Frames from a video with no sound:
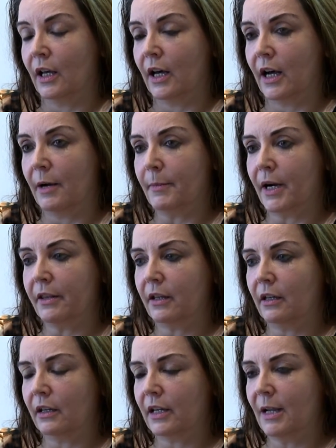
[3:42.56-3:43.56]
I
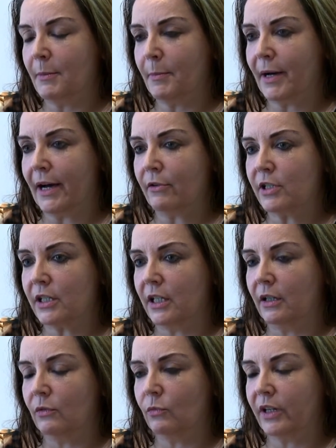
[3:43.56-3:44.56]
think it came about
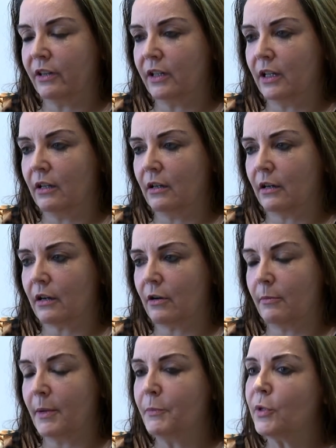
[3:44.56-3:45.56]
in one of the, I can't
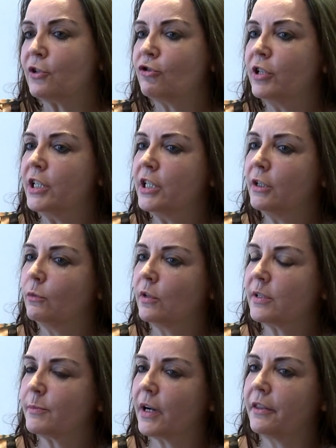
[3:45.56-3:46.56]
remember which treaty it
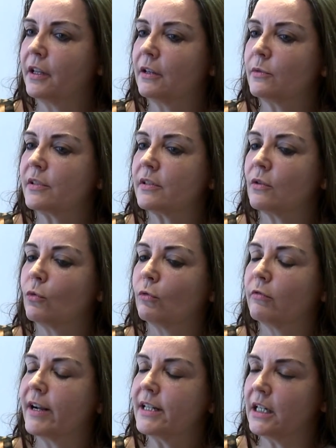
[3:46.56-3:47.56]
was, but I think it was
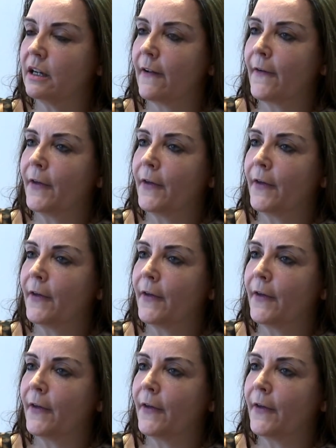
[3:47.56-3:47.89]
already,